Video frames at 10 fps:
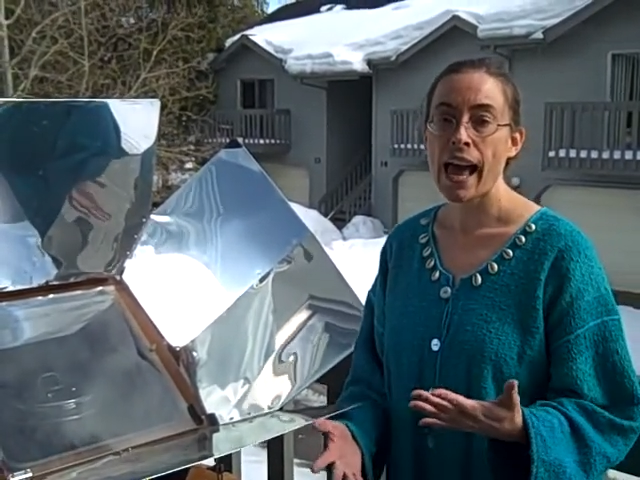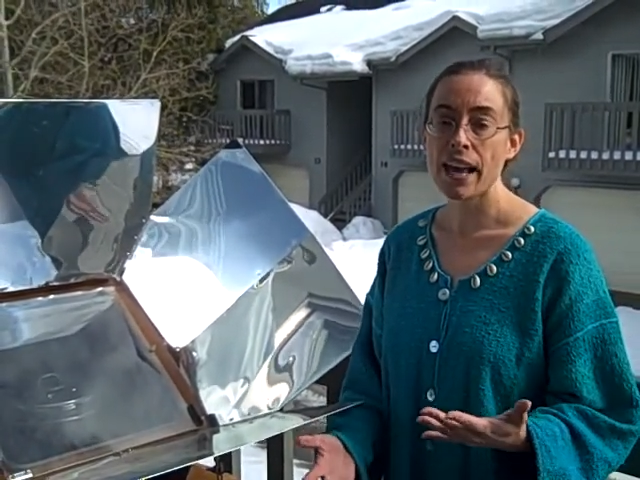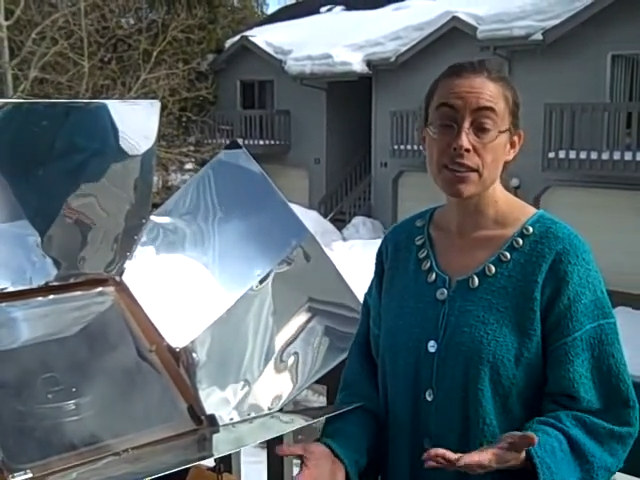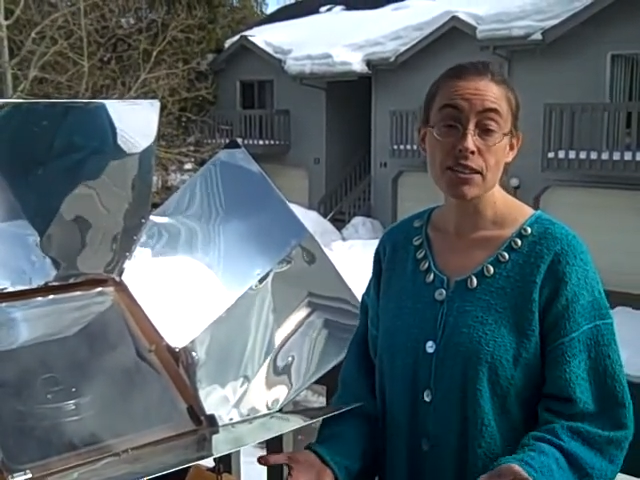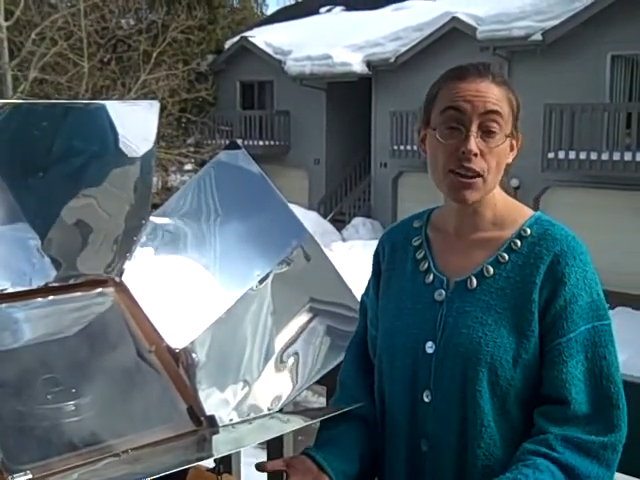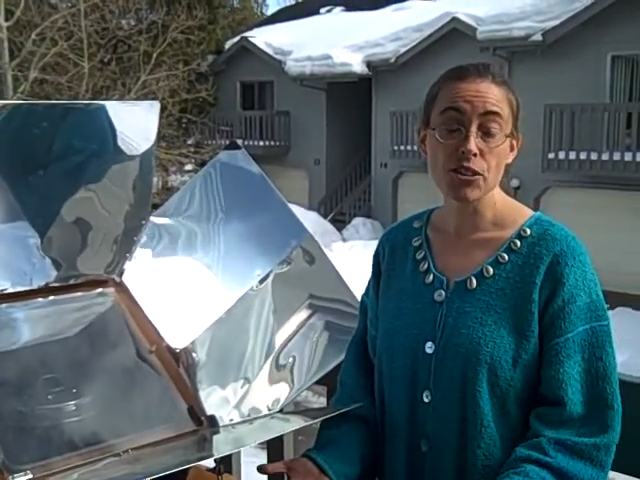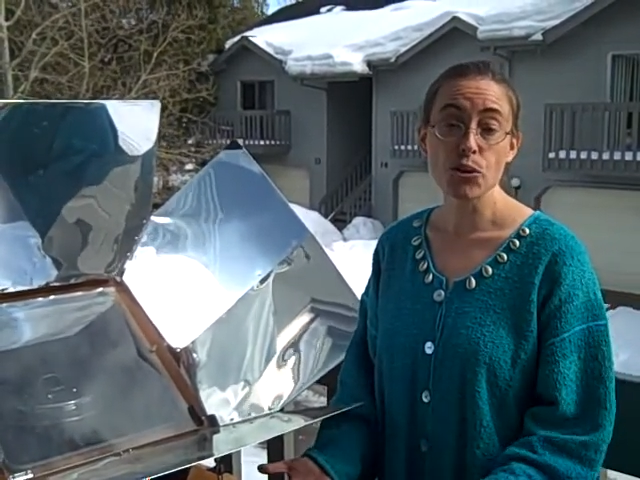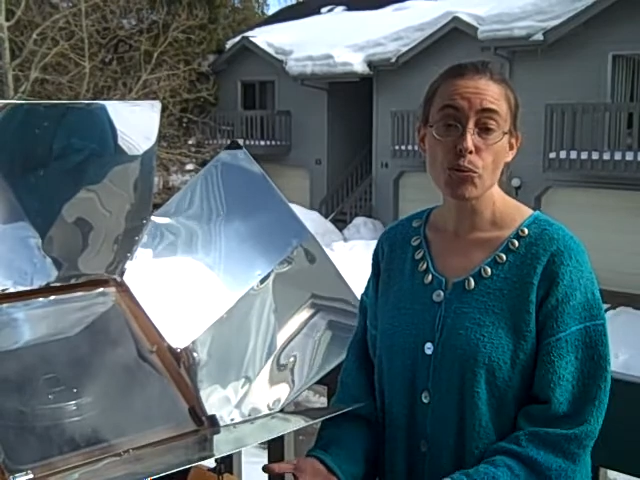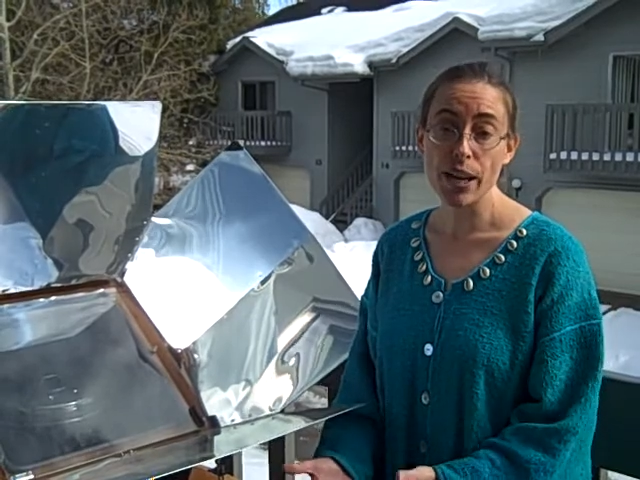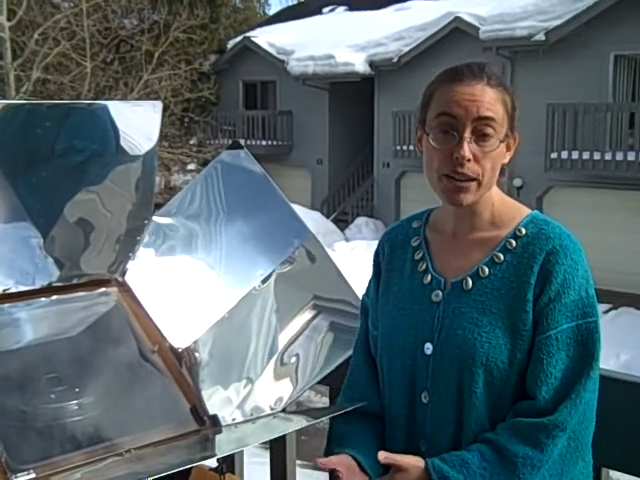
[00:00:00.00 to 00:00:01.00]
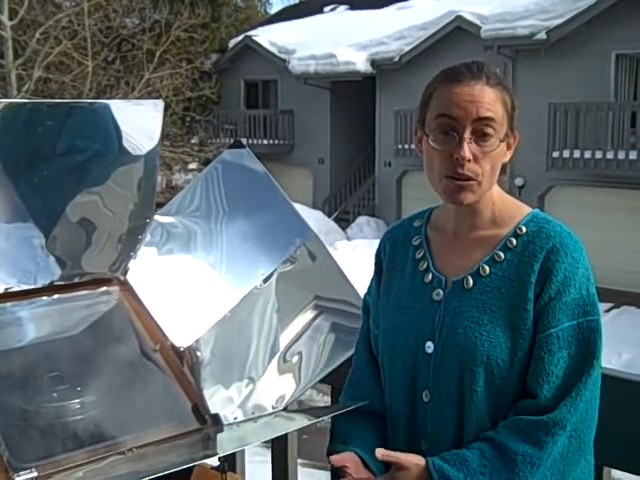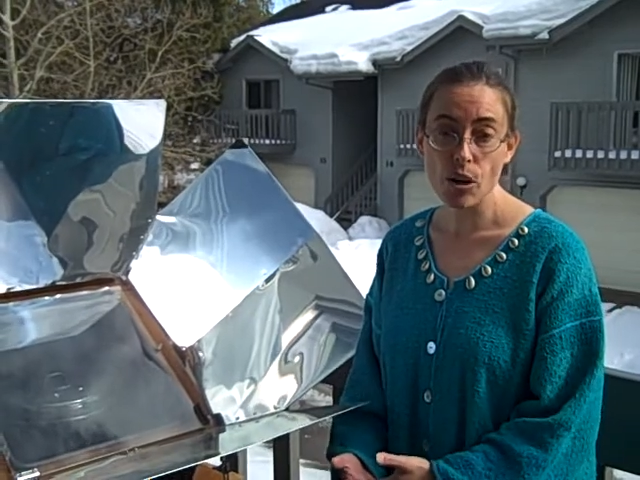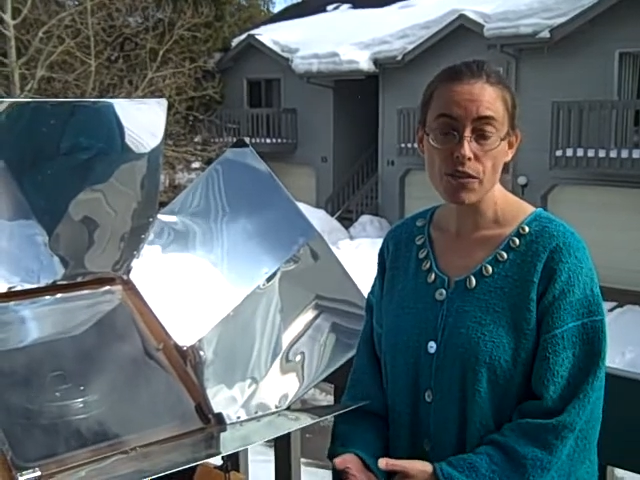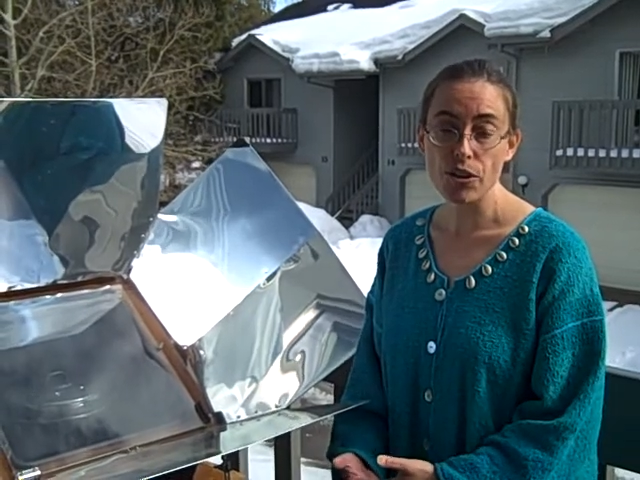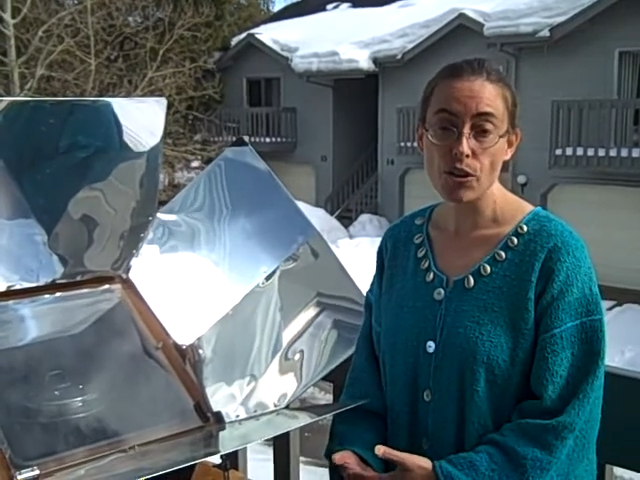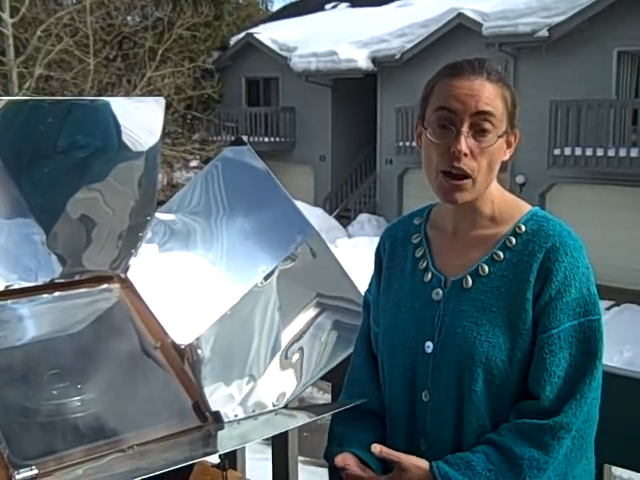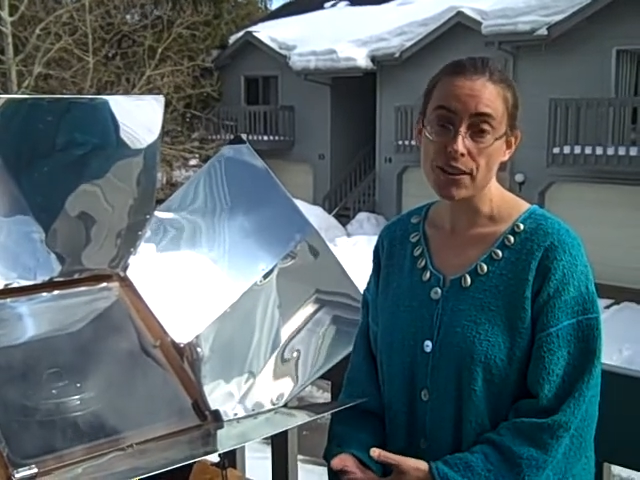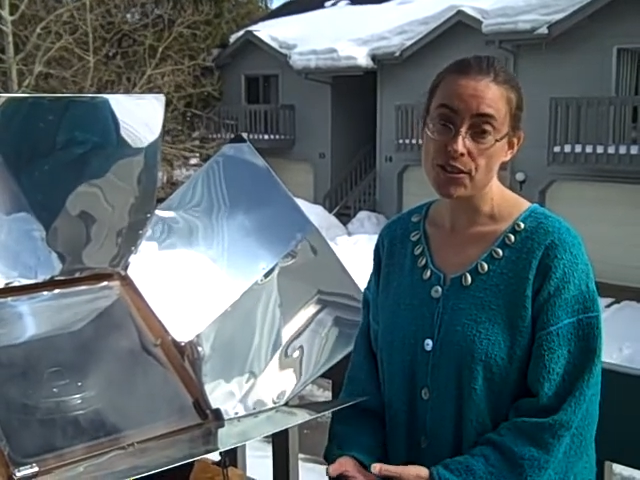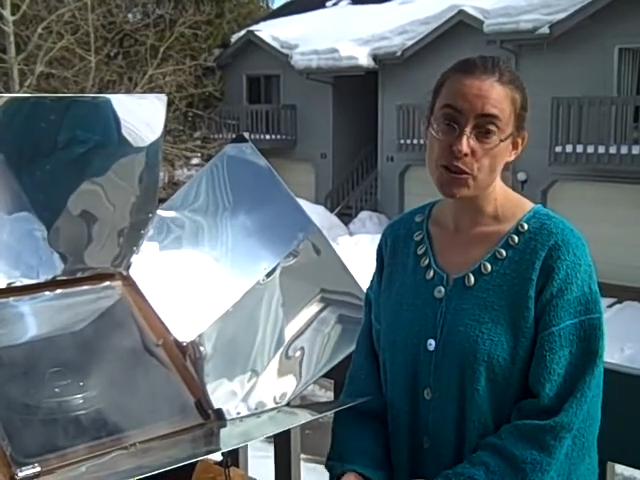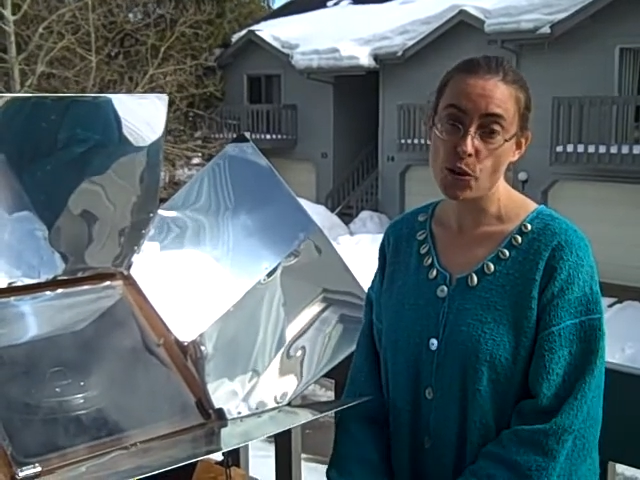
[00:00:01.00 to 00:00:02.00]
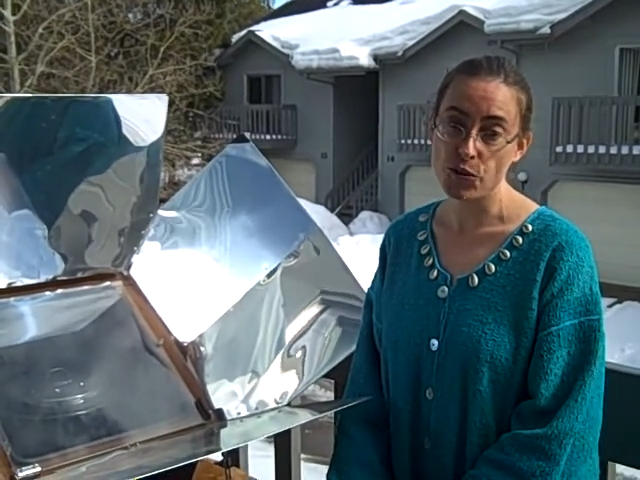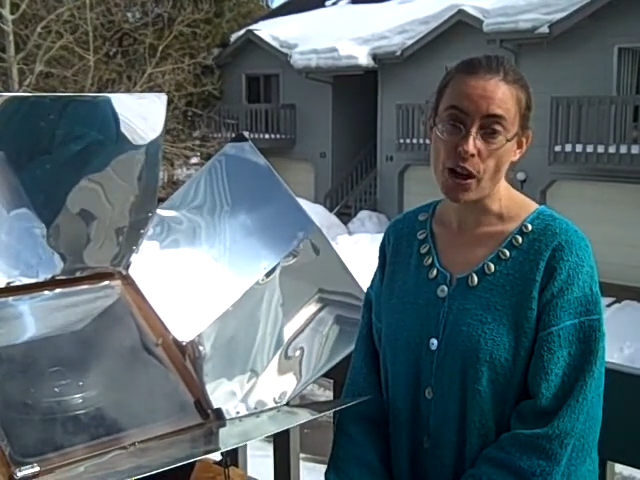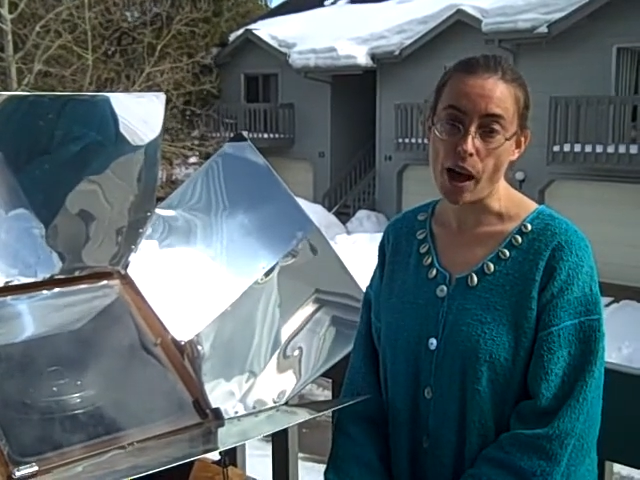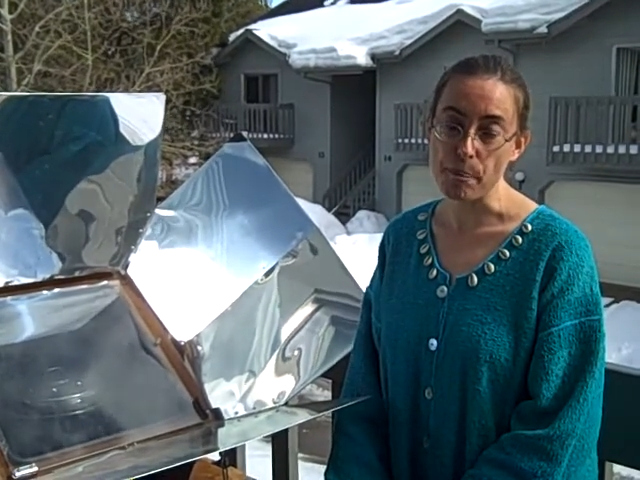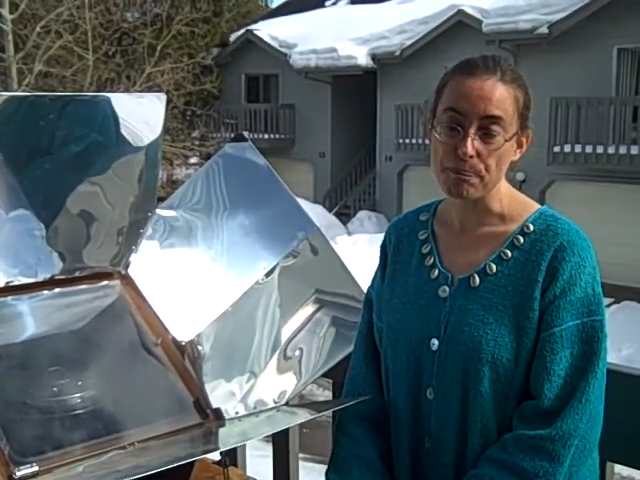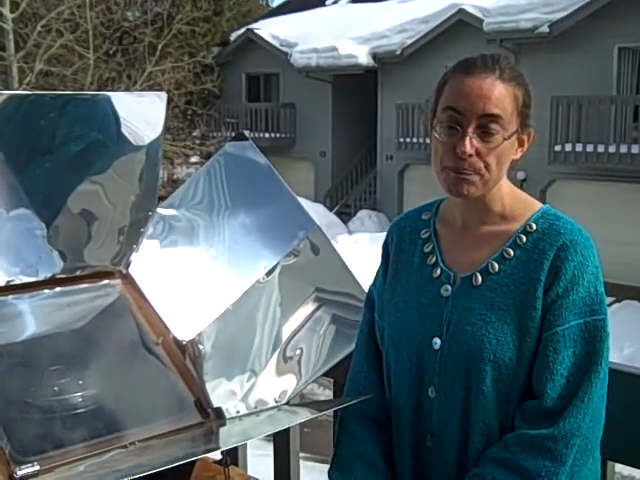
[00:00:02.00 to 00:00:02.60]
as it does in a regular oven or on a stovetop.